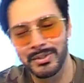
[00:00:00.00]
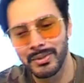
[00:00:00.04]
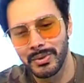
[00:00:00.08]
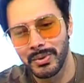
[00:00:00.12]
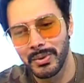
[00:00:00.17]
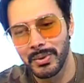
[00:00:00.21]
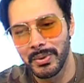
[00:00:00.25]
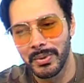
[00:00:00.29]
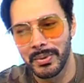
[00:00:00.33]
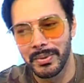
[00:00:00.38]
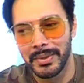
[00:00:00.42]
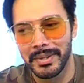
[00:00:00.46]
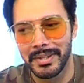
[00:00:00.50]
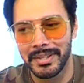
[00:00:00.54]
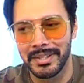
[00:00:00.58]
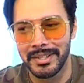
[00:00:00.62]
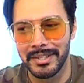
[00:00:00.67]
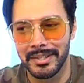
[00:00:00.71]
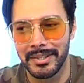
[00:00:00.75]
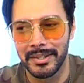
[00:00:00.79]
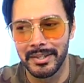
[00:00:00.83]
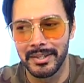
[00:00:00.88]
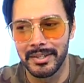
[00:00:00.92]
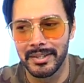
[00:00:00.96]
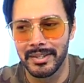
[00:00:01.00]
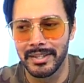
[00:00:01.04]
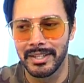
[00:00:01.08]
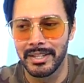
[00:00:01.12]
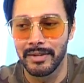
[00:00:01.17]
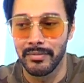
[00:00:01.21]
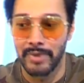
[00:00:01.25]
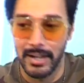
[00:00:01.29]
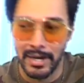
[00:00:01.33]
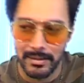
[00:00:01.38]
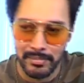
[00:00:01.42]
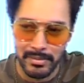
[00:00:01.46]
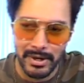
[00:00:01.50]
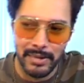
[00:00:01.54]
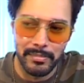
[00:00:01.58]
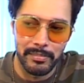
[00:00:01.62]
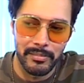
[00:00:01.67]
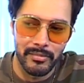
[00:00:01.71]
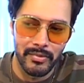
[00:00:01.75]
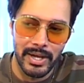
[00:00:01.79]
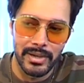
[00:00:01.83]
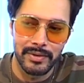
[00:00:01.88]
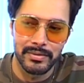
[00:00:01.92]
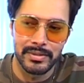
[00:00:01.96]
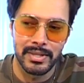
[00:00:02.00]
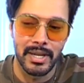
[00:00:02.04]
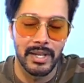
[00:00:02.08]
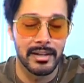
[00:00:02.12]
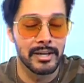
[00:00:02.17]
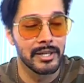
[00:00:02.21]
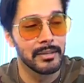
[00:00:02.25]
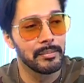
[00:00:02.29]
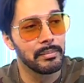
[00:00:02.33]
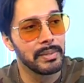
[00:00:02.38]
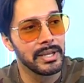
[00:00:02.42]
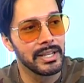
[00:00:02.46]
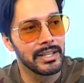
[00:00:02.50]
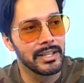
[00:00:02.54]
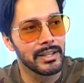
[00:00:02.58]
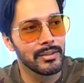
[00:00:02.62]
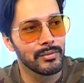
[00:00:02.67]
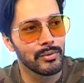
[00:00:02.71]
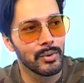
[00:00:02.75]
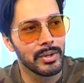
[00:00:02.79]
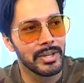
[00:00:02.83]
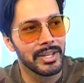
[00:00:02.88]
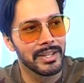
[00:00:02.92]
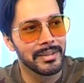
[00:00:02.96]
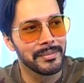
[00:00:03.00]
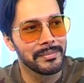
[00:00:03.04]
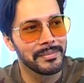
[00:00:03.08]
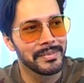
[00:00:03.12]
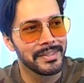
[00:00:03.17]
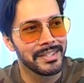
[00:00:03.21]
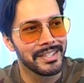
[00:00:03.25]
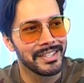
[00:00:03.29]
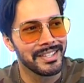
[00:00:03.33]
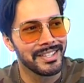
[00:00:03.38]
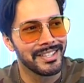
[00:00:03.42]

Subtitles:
So in fact my wife started baking full time